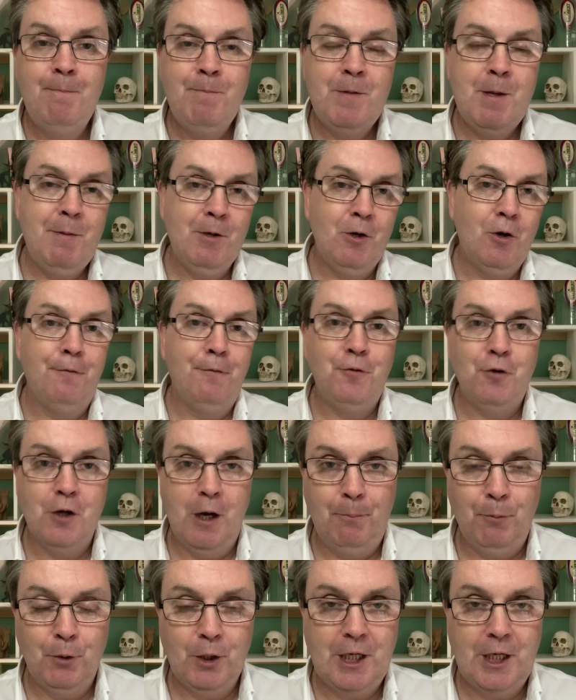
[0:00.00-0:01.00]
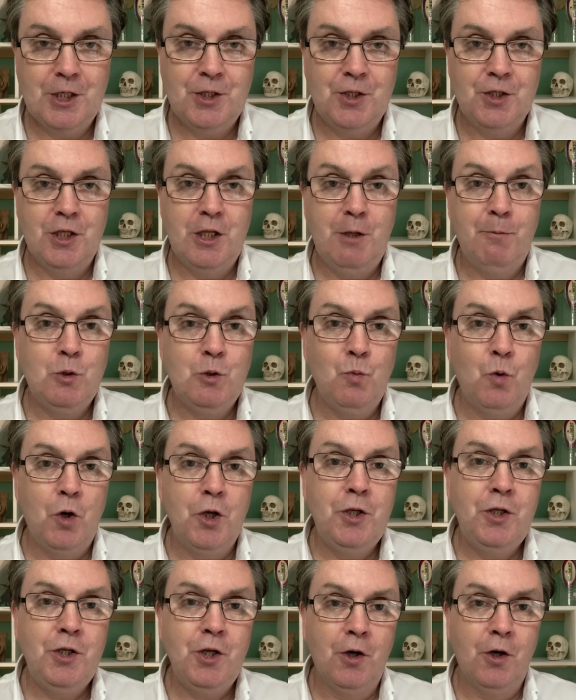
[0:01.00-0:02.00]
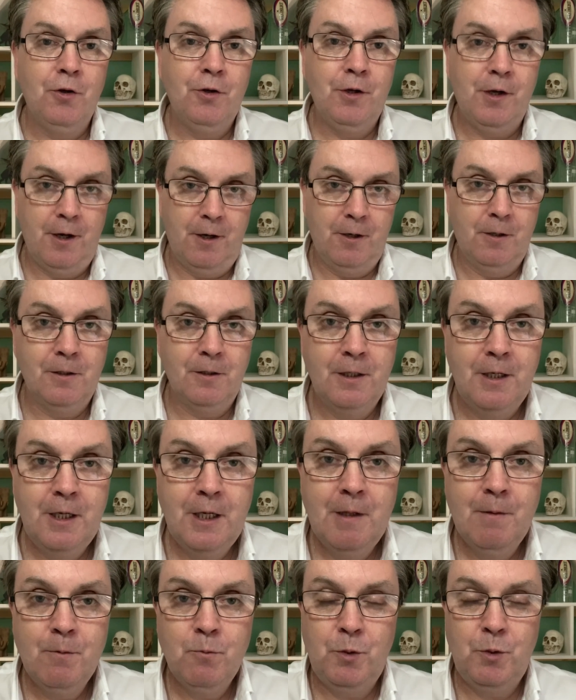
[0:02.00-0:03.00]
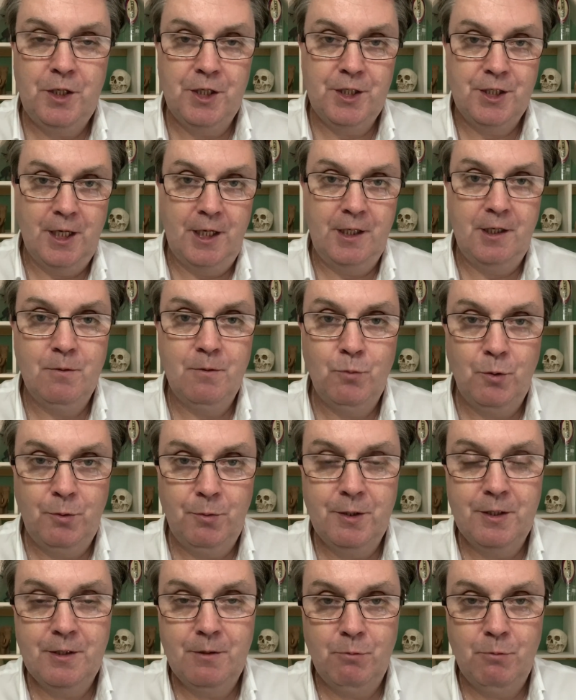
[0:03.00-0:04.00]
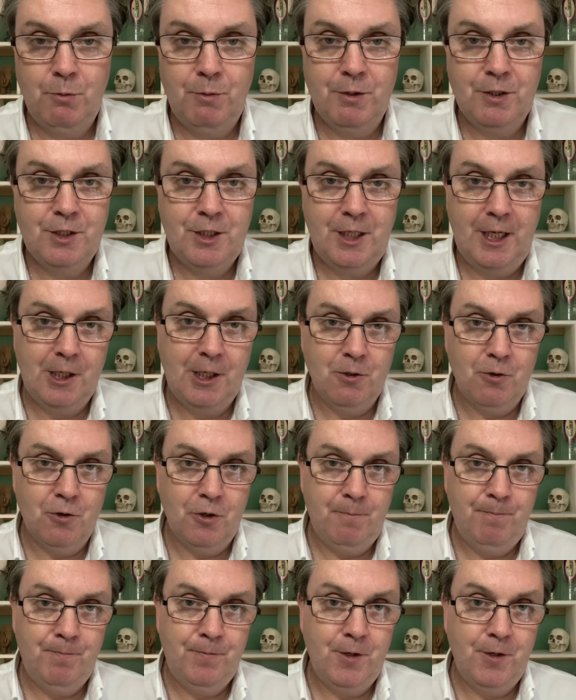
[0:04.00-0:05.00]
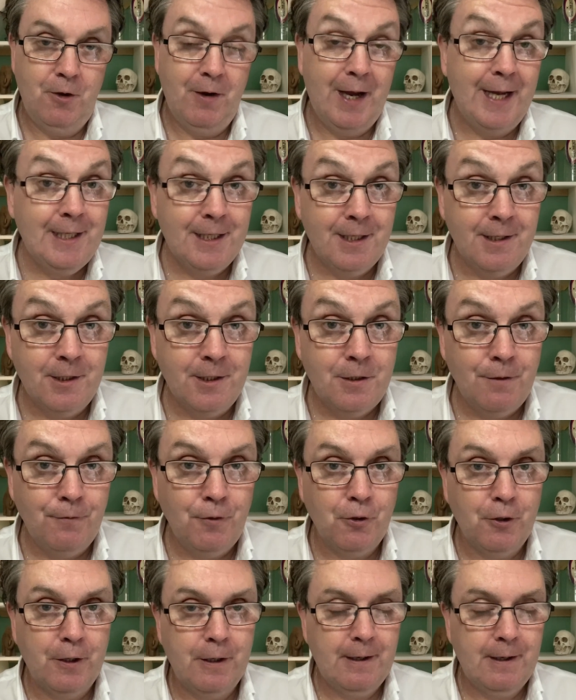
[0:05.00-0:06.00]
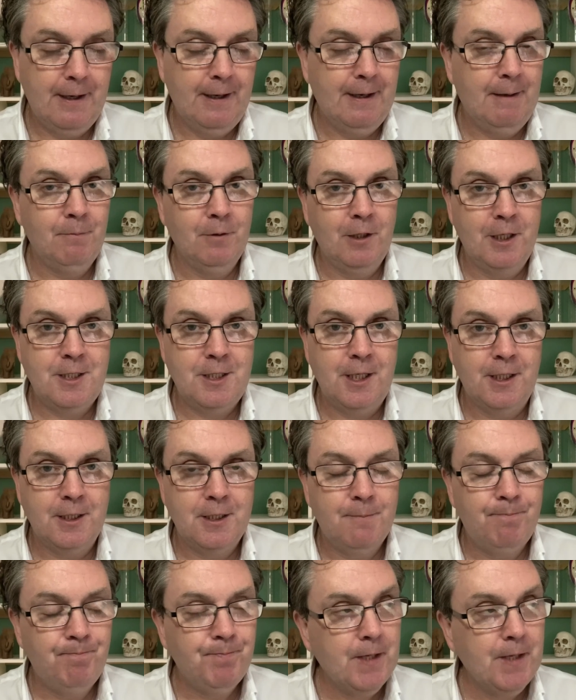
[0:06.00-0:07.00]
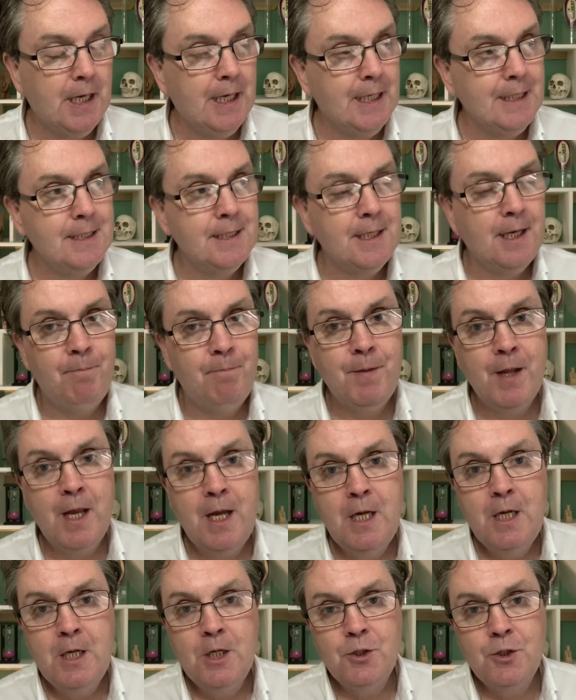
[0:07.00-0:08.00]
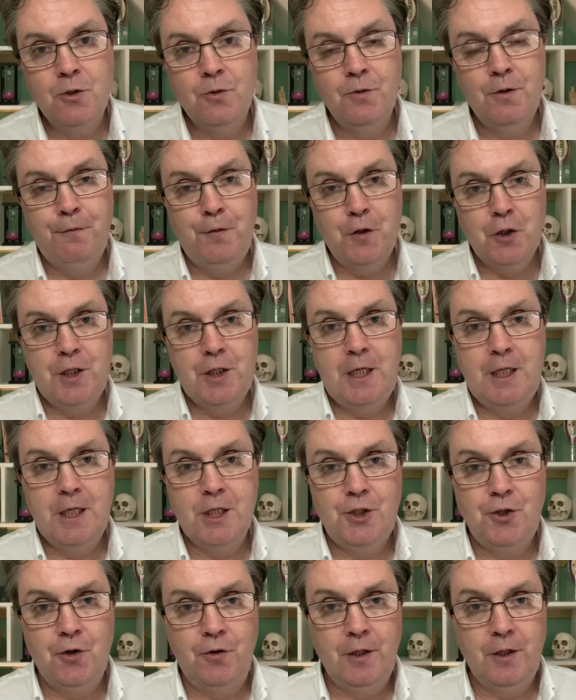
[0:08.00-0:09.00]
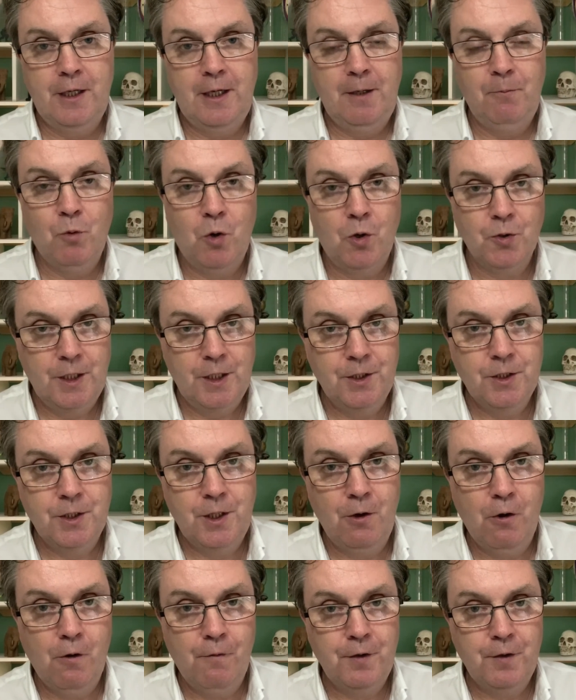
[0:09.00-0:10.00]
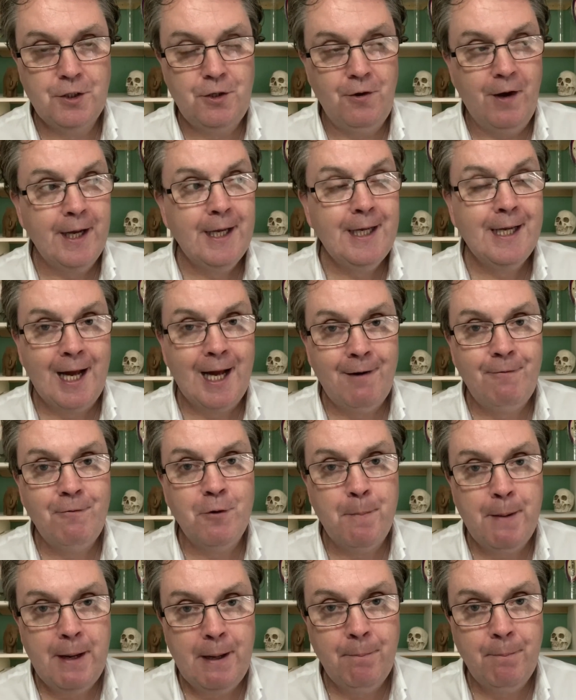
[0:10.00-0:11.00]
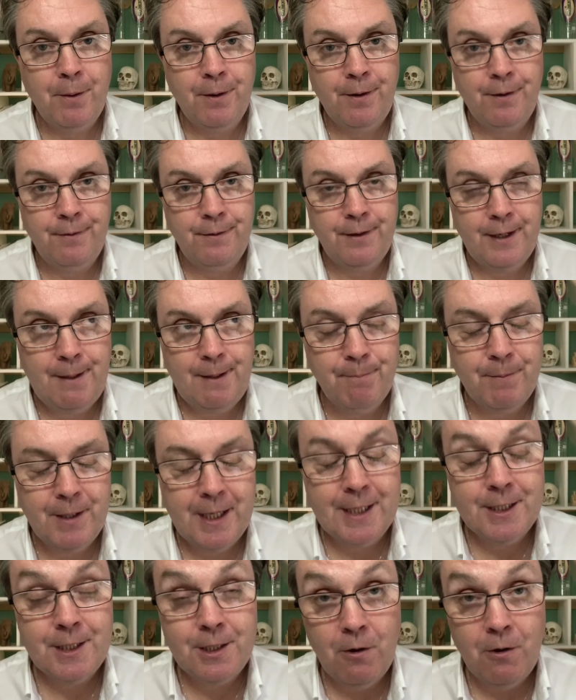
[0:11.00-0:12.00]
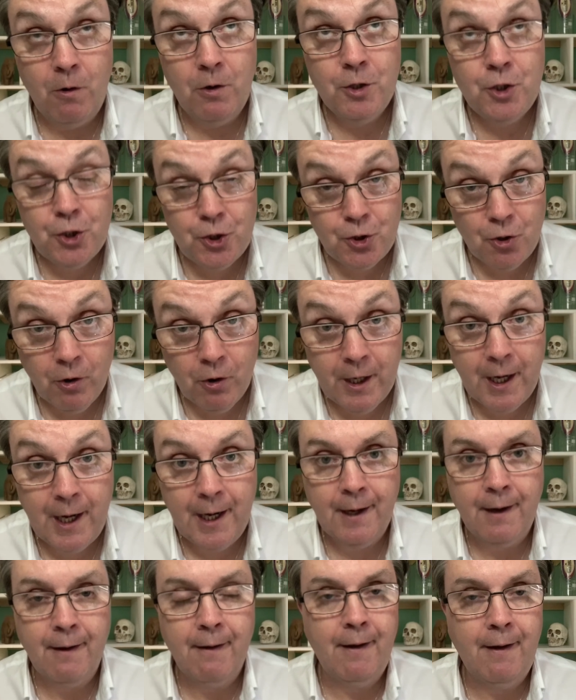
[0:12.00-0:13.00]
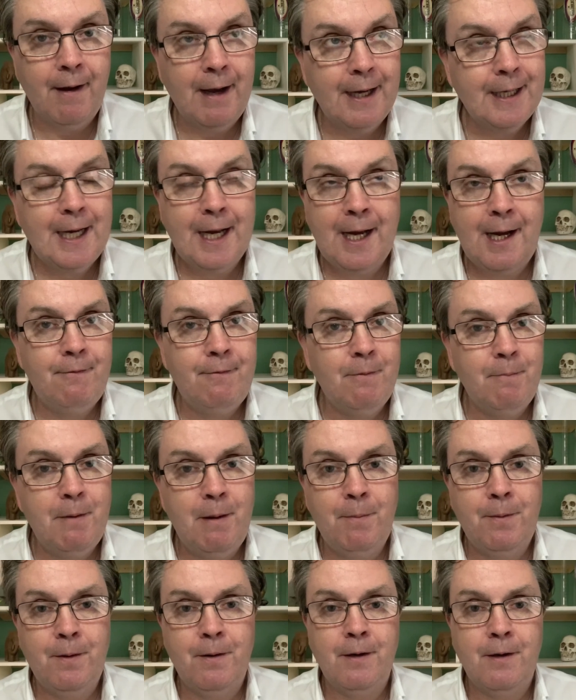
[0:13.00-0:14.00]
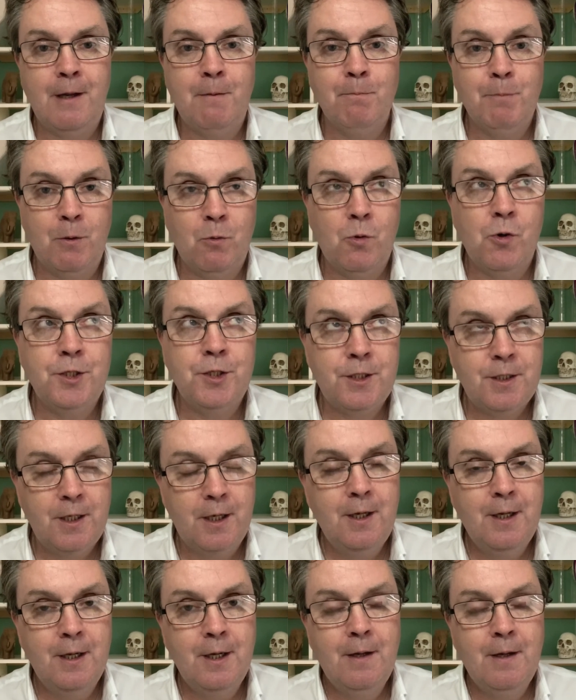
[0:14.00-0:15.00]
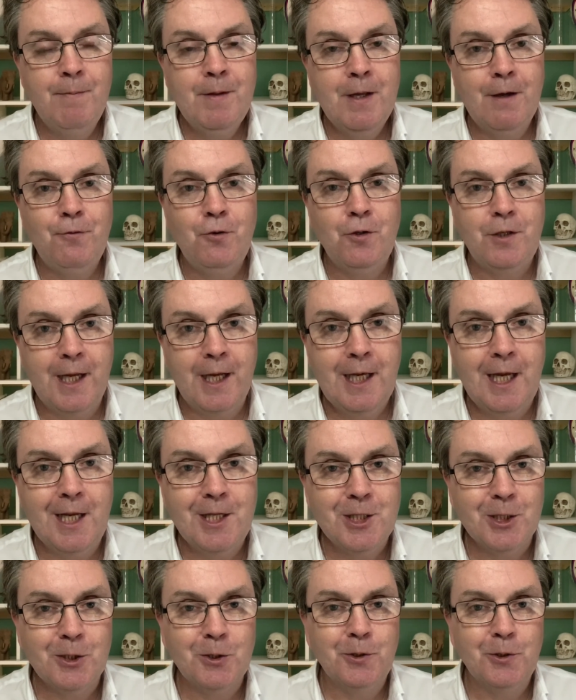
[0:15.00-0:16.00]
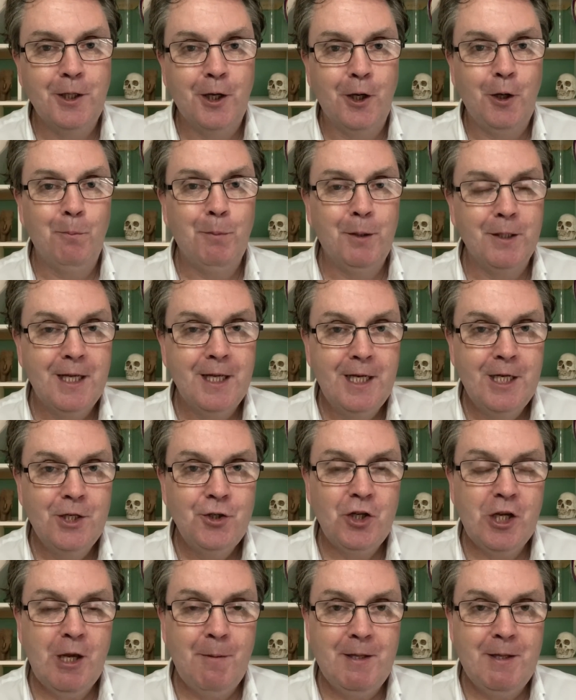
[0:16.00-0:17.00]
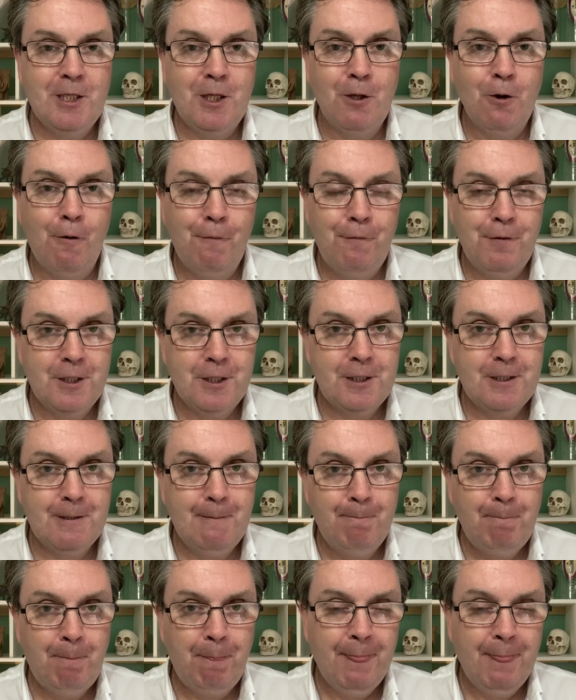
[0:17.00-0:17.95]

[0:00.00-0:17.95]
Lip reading: Then we got a few applications, and there was one young girl we decided we would take on. Now, I didn't interview her, Liz did. And so the first day this young lady walked into the office. Now, I can't remember her name. That's shocking. I can't remember her name, but it was a few decades ago now. But she came into the office.